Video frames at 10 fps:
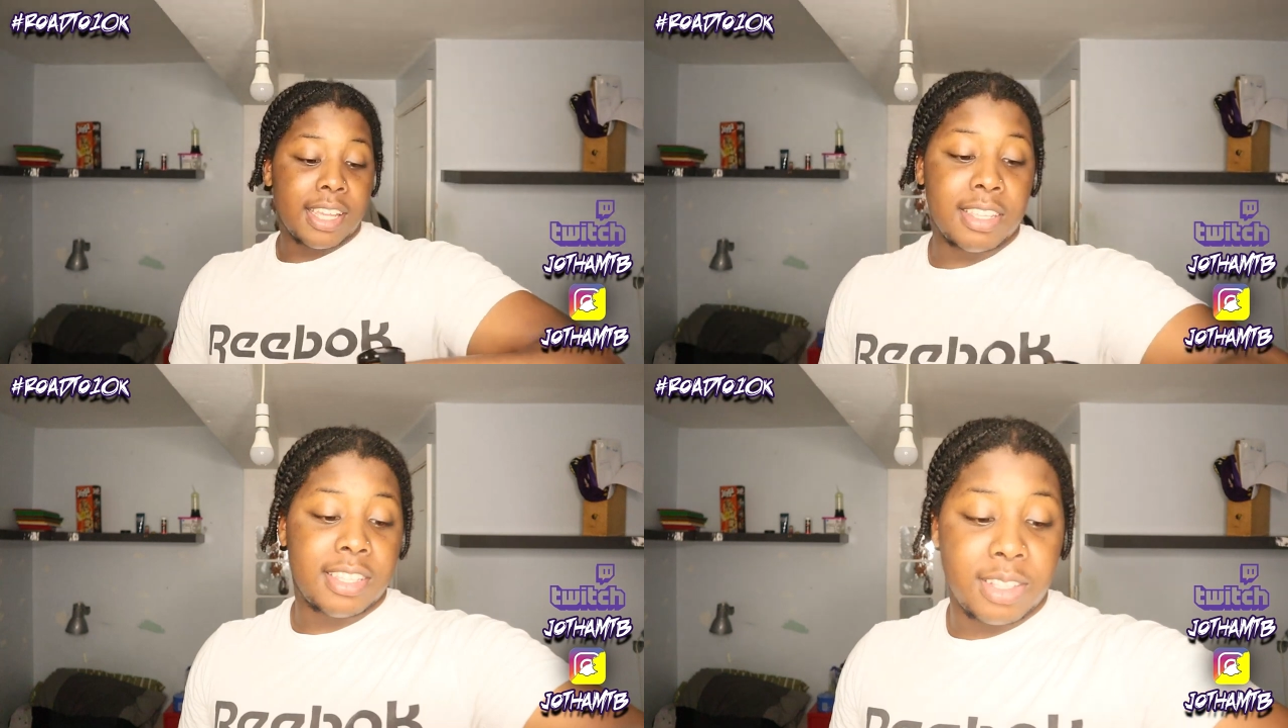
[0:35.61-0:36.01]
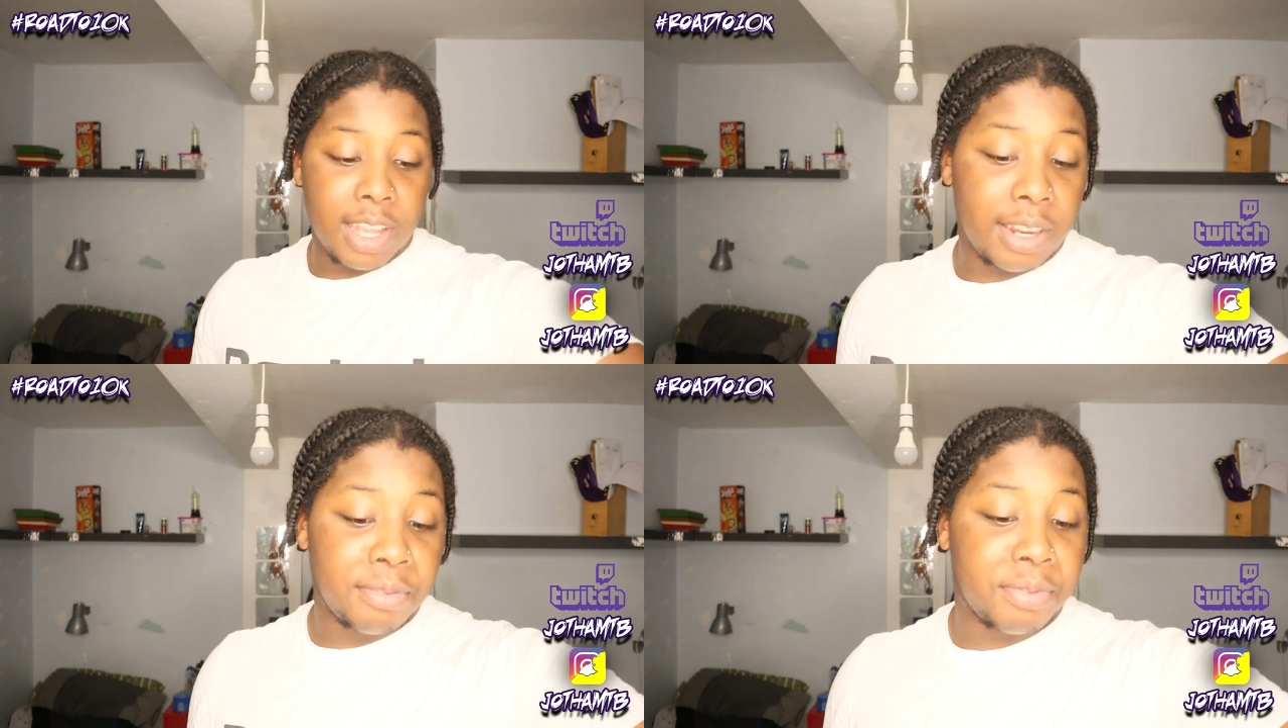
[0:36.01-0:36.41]
It's
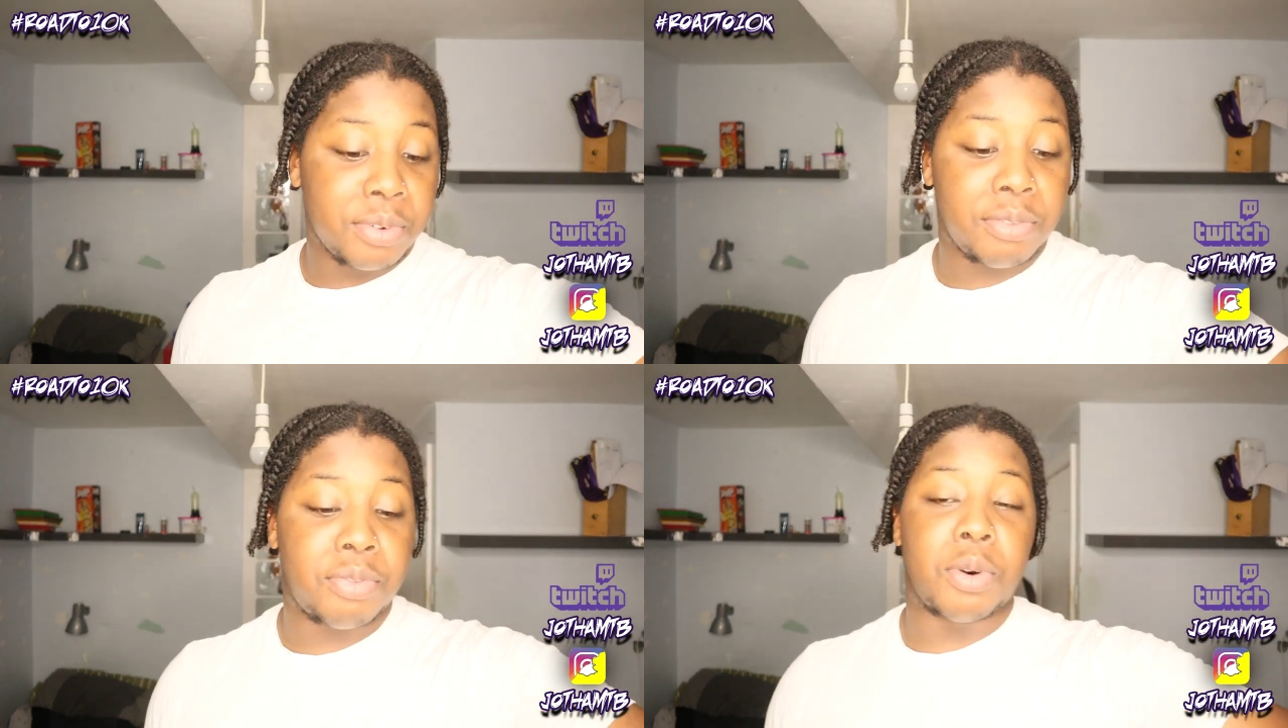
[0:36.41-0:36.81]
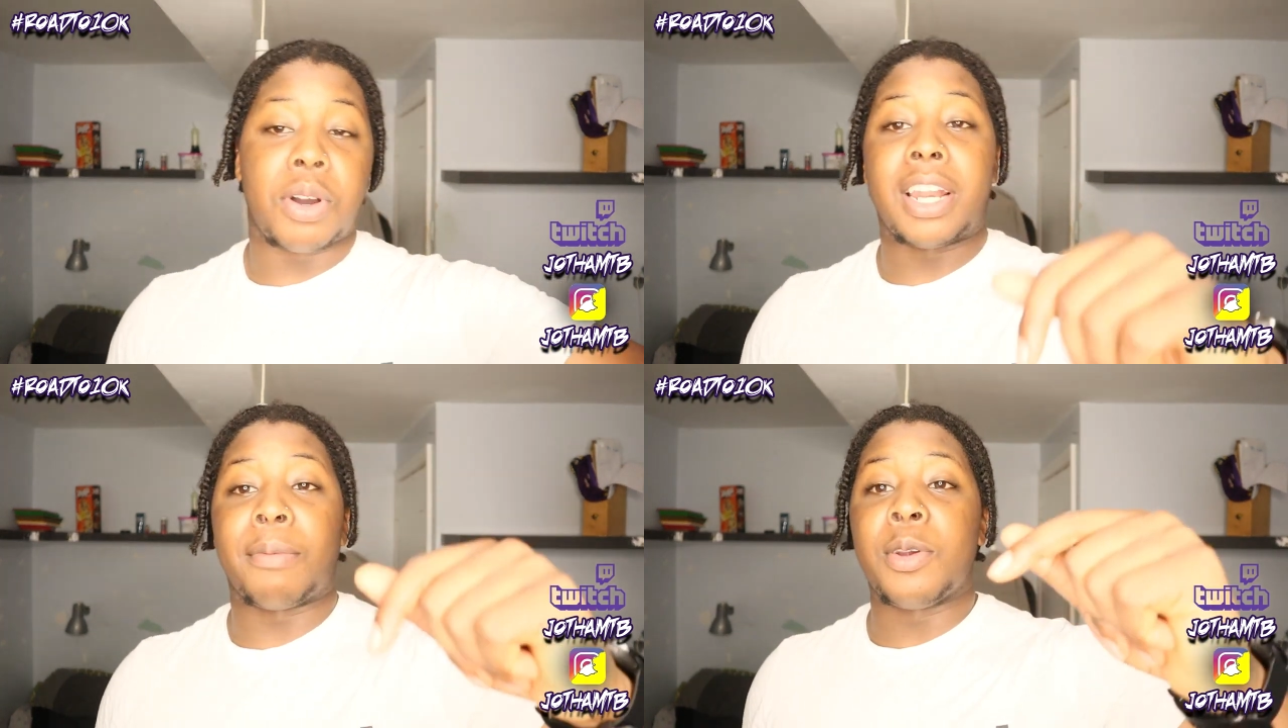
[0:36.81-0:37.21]
11:44,
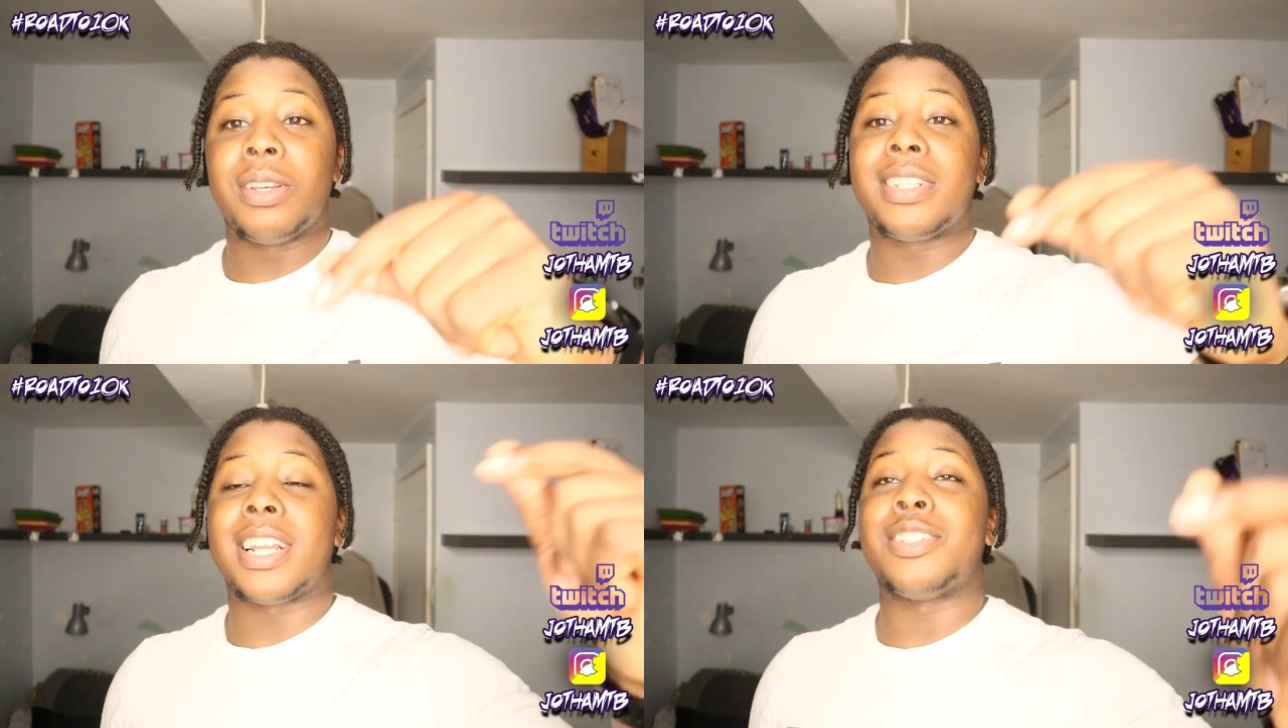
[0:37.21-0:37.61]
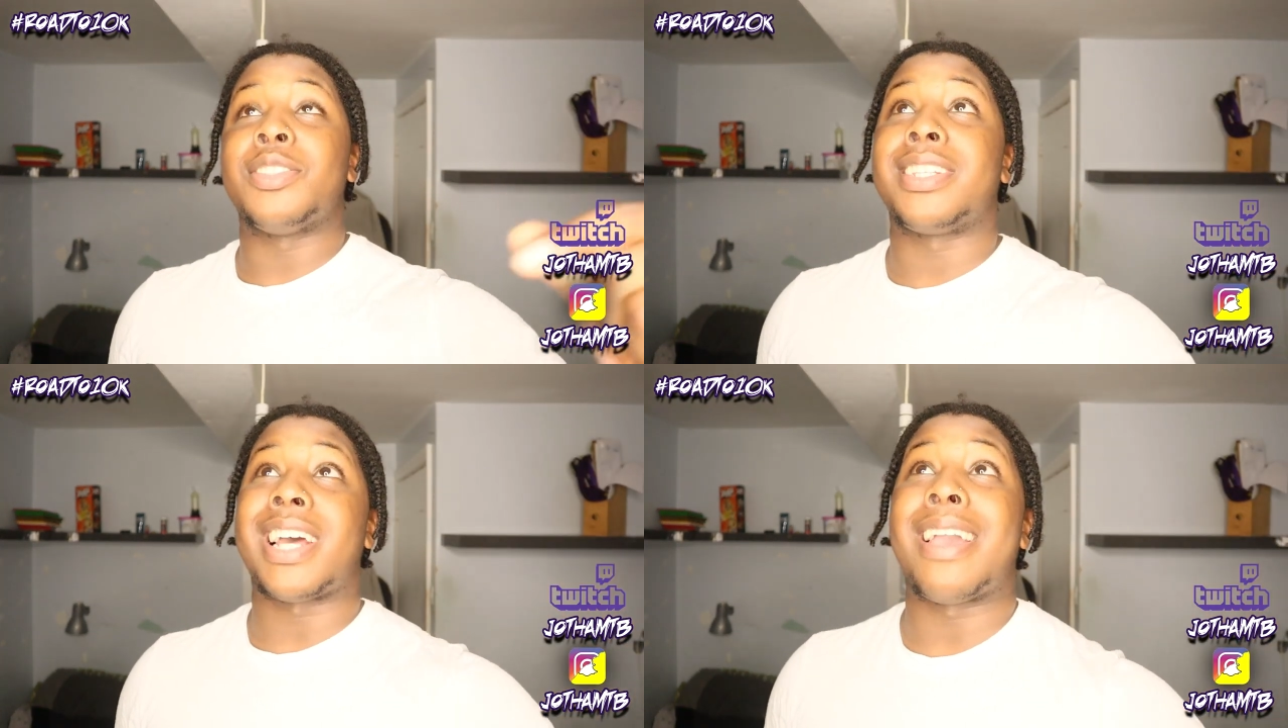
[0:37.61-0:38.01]
and I'm only telling
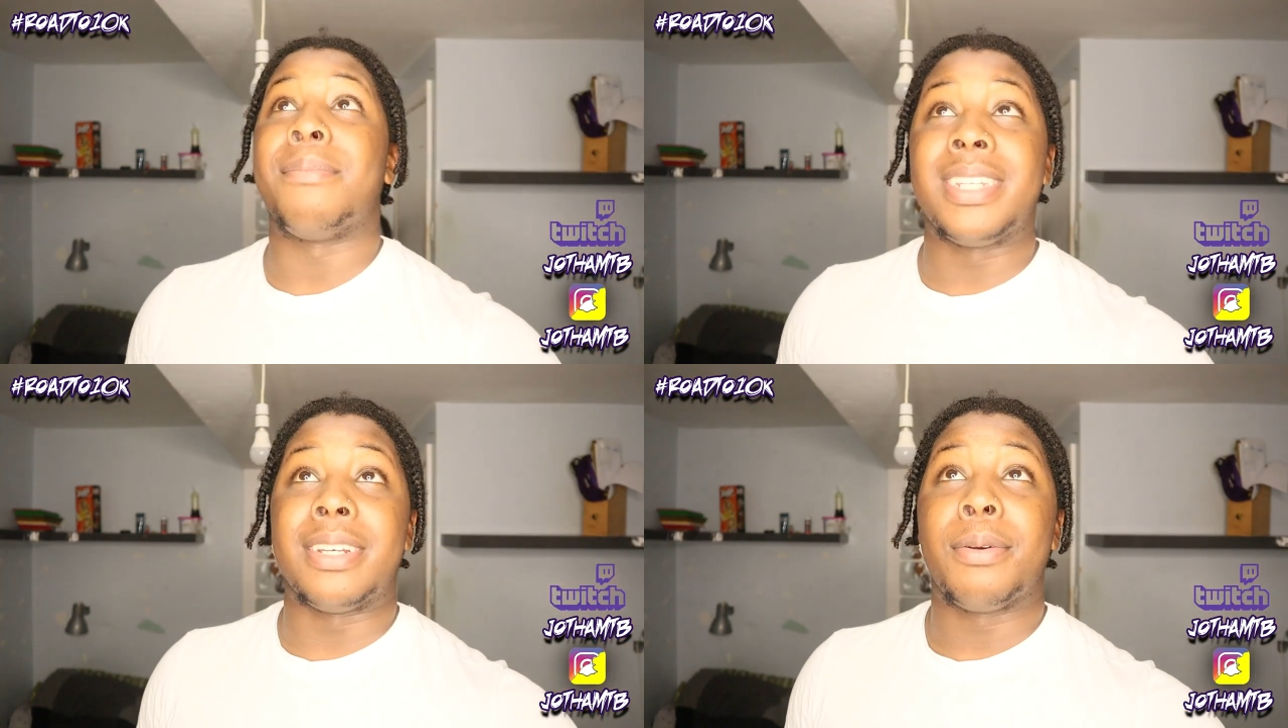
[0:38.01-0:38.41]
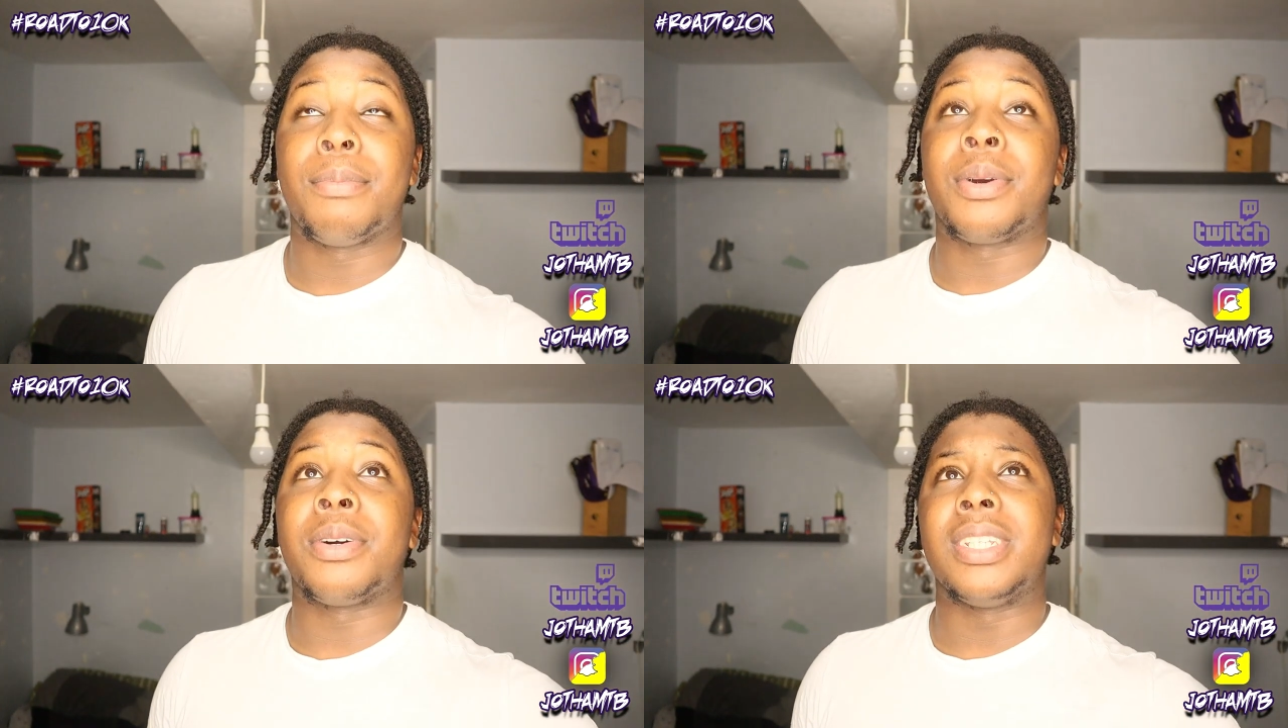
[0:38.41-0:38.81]
you the time in it
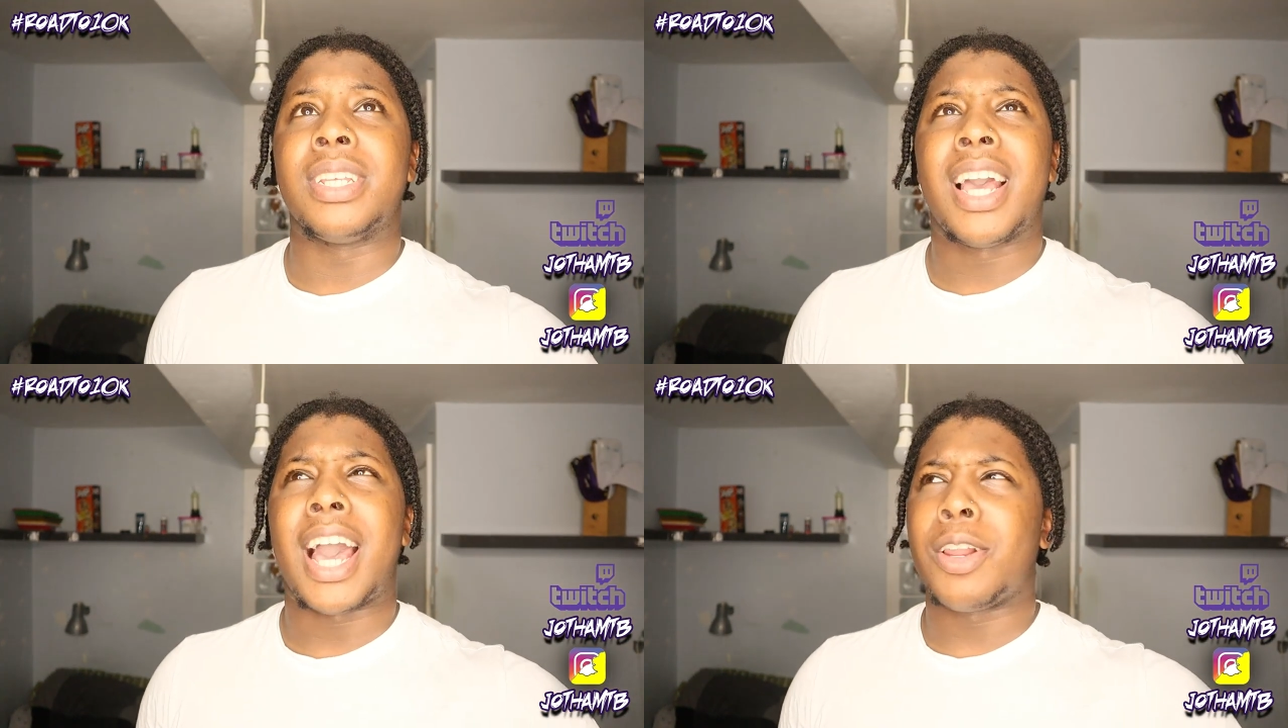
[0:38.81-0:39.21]
because